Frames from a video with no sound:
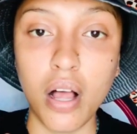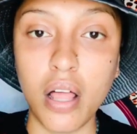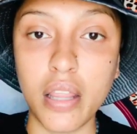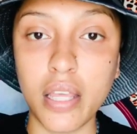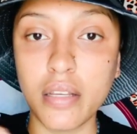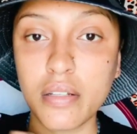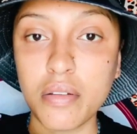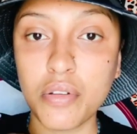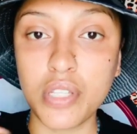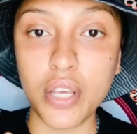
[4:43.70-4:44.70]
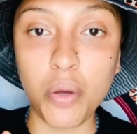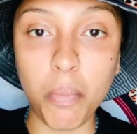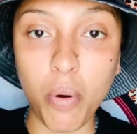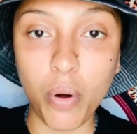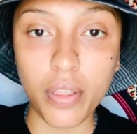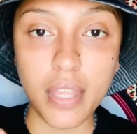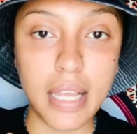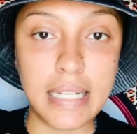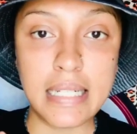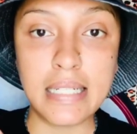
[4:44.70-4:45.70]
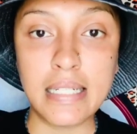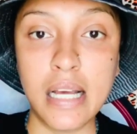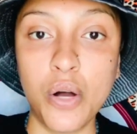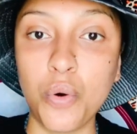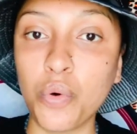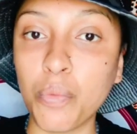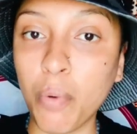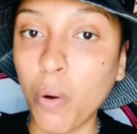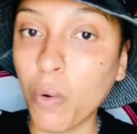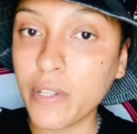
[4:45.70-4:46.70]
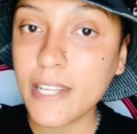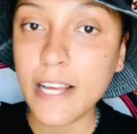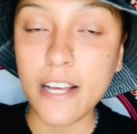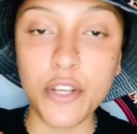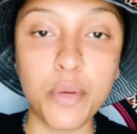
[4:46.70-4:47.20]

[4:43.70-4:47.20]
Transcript: and then you take your pot and then you pour water,